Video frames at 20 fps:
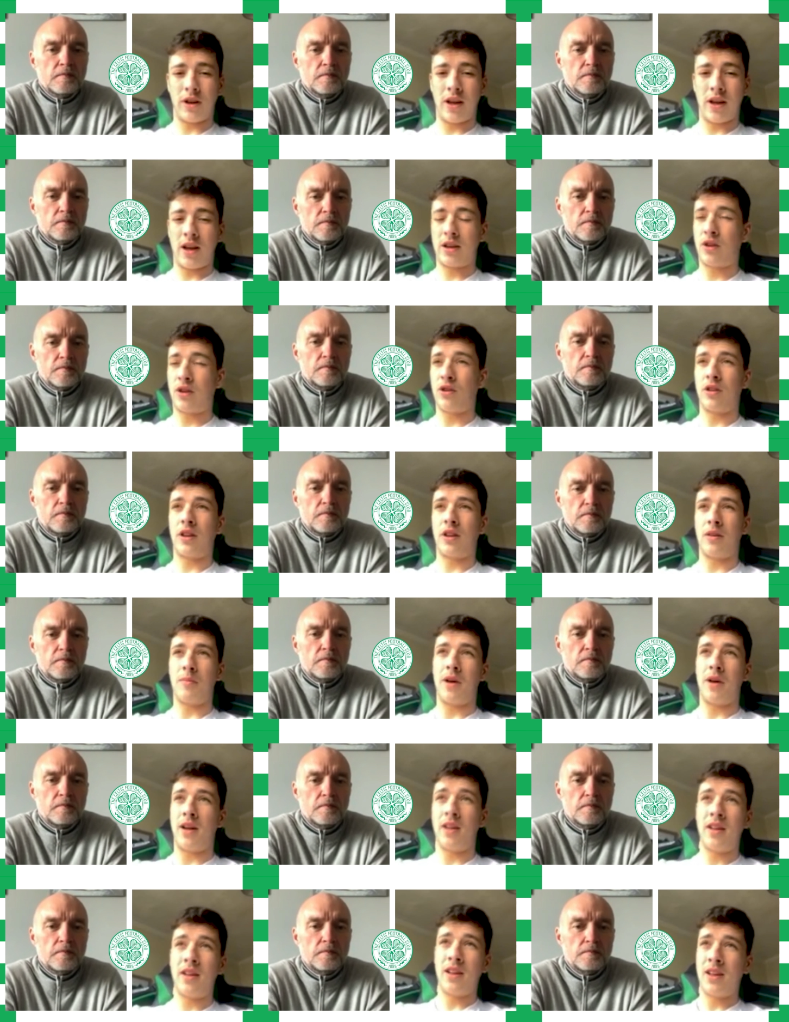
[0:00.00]
Speaker 1: I couldn't get
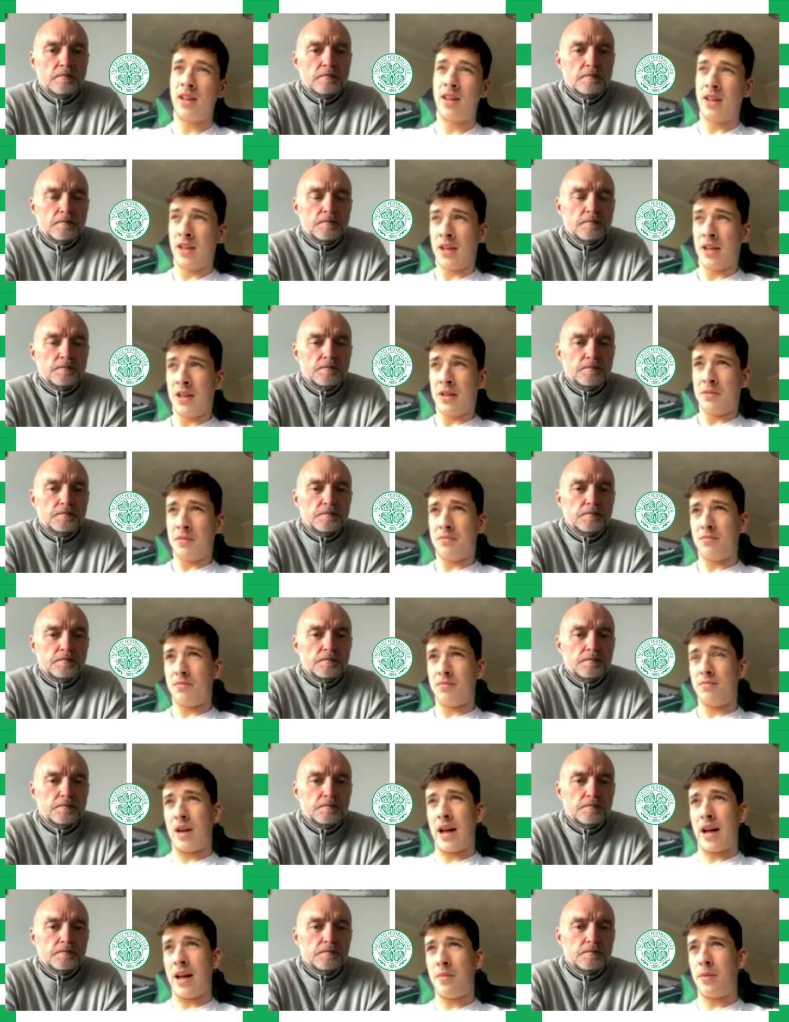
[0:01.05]
my
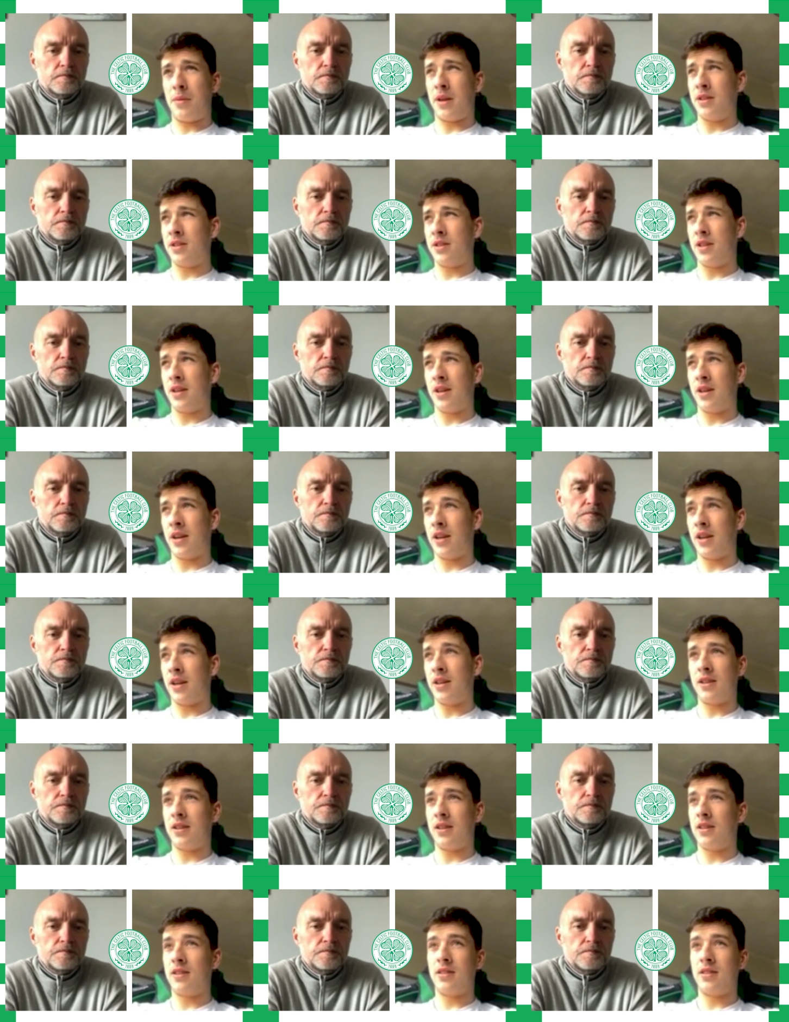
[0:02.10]
hip injury right
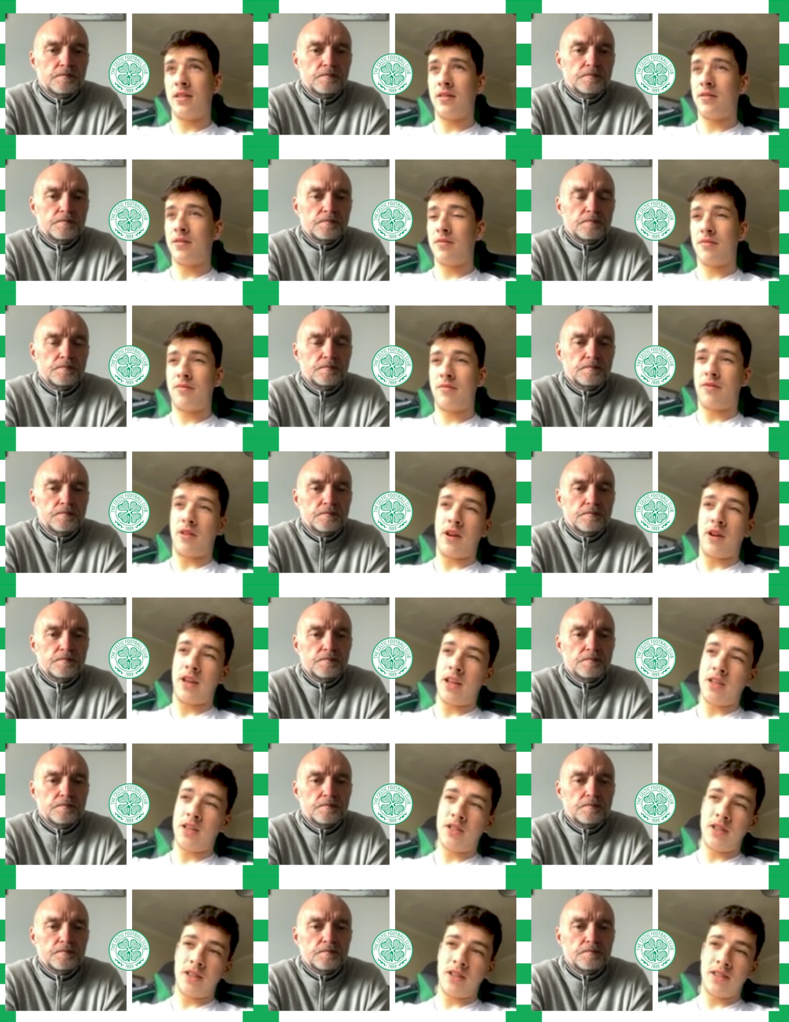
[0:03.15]
for
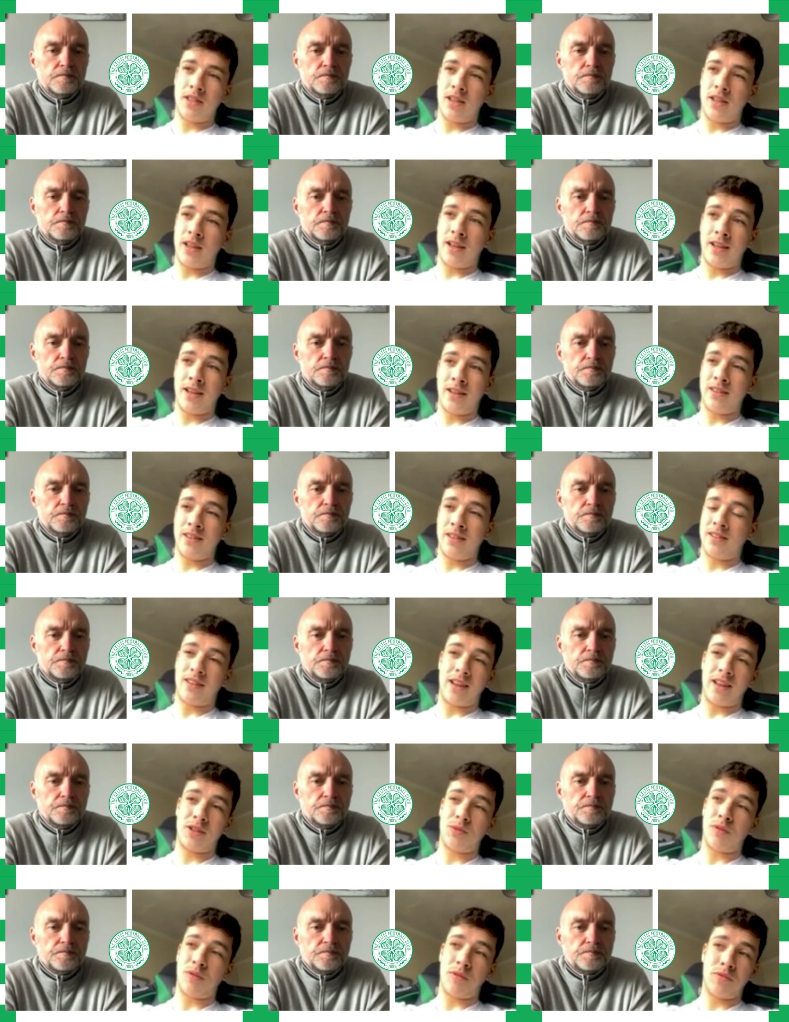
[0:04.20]
ages, and then
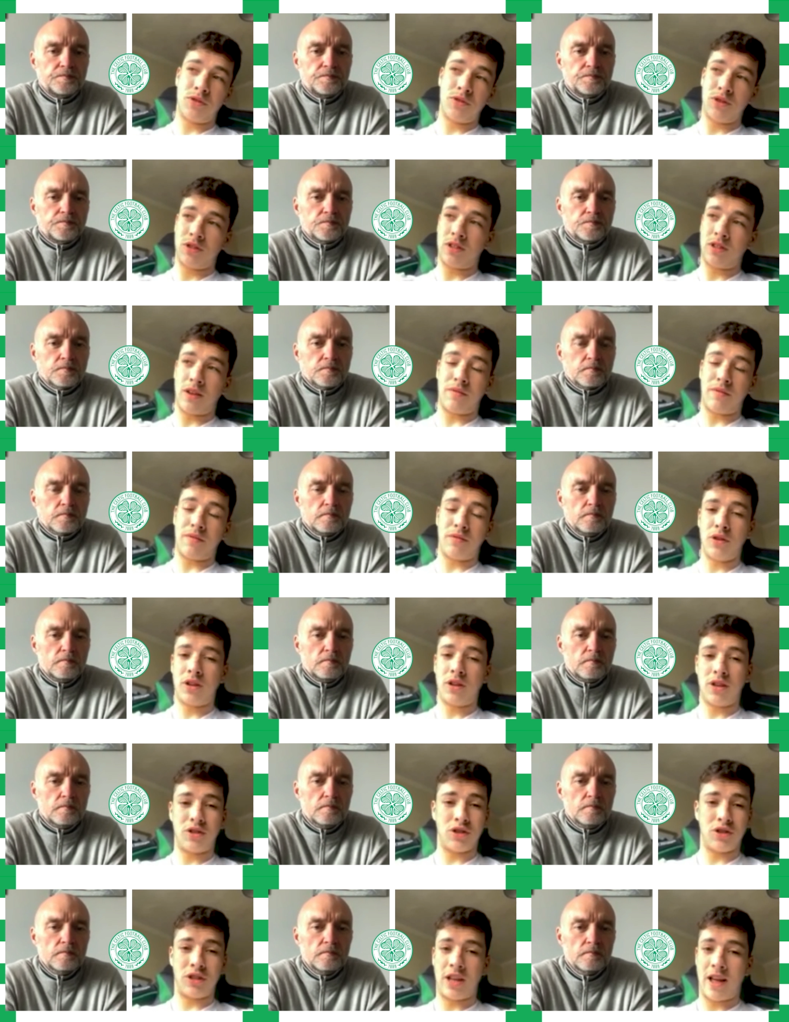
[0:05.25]
this one was just a
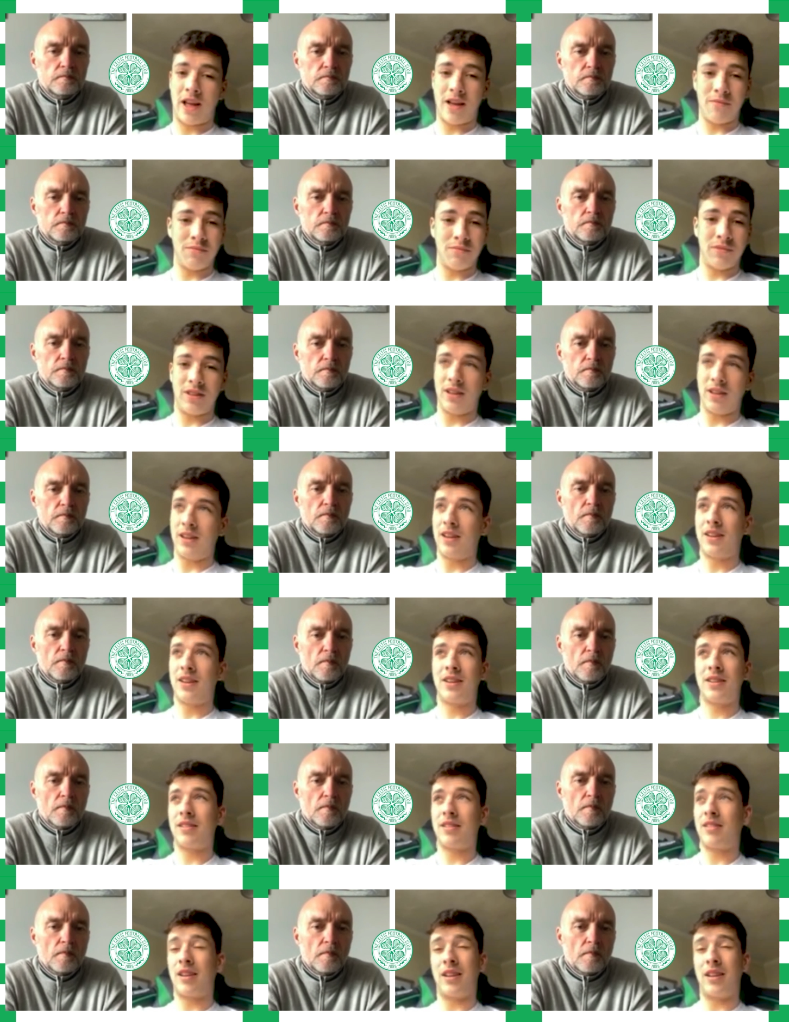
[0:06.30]
fluke. It just happened. Like,
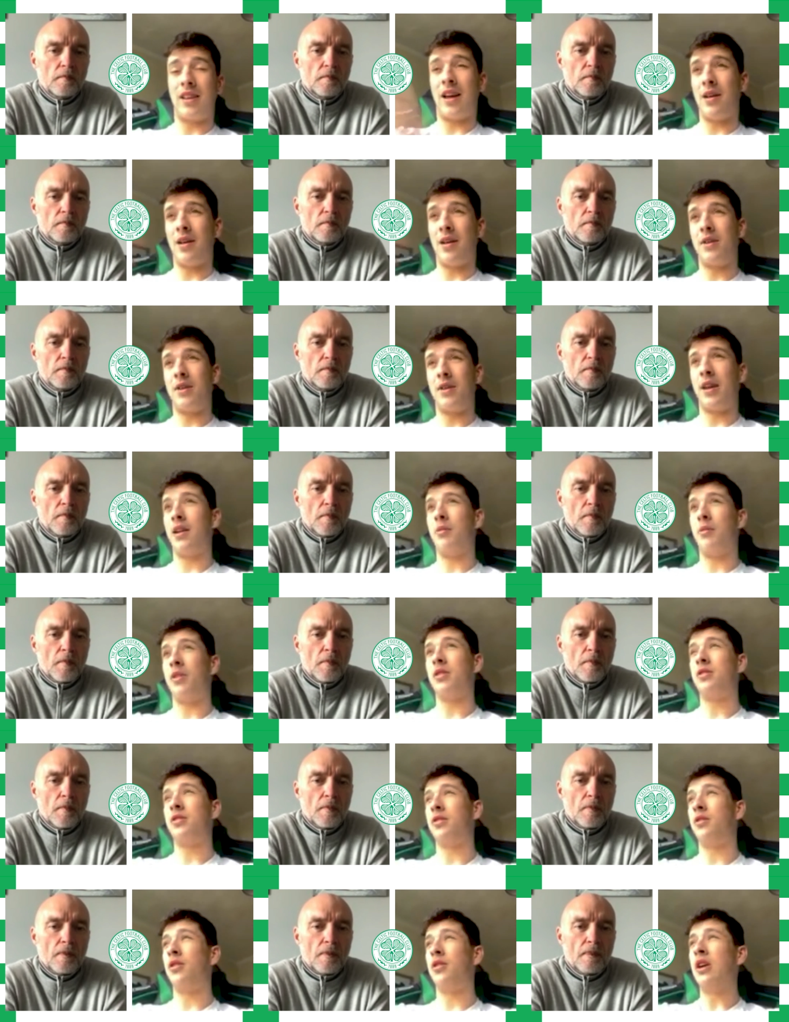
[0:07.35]
it could happen to
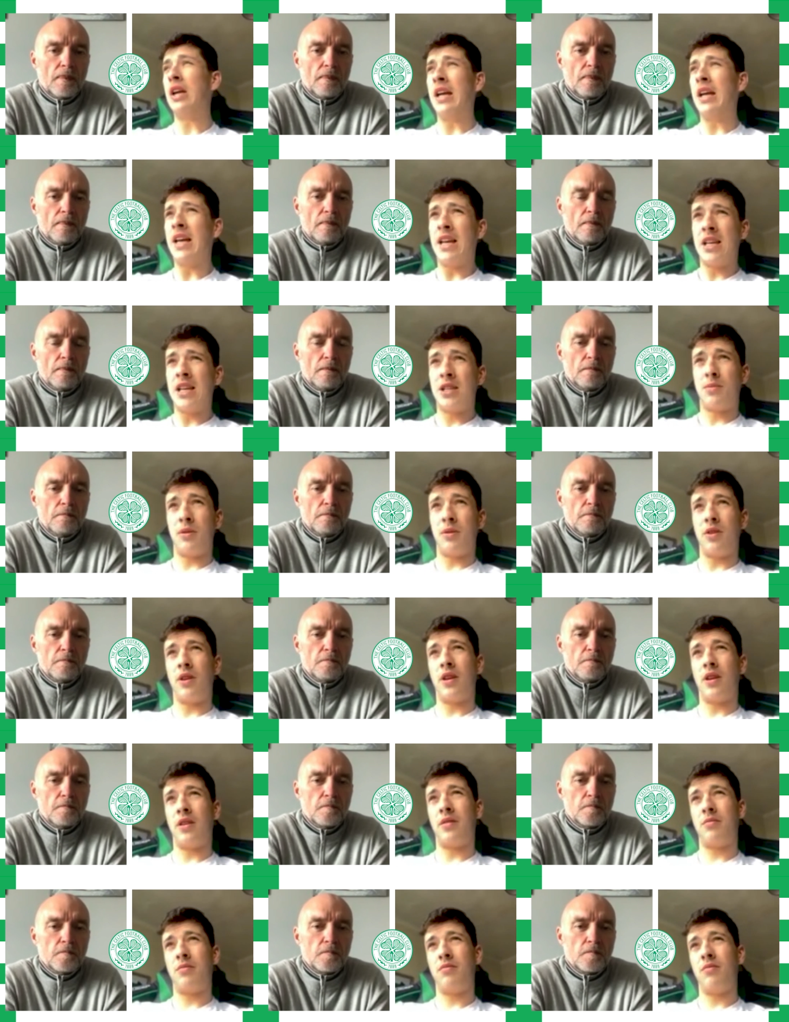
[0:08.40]
anyone. So it's been
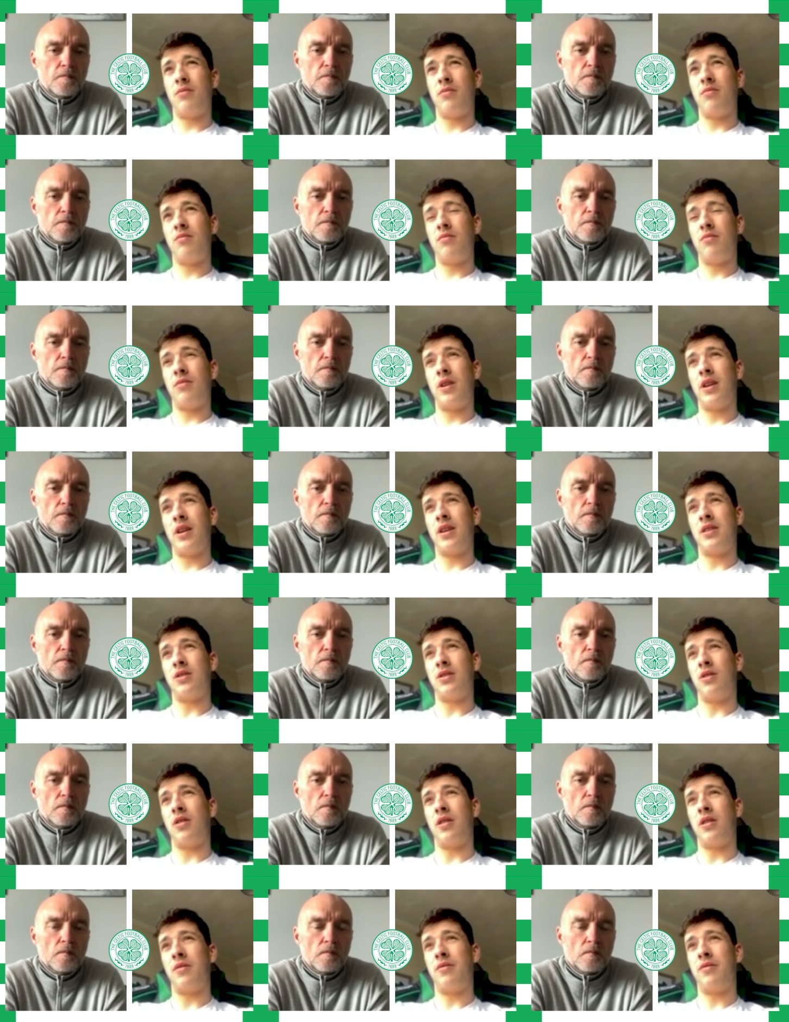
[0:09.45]
really really sort of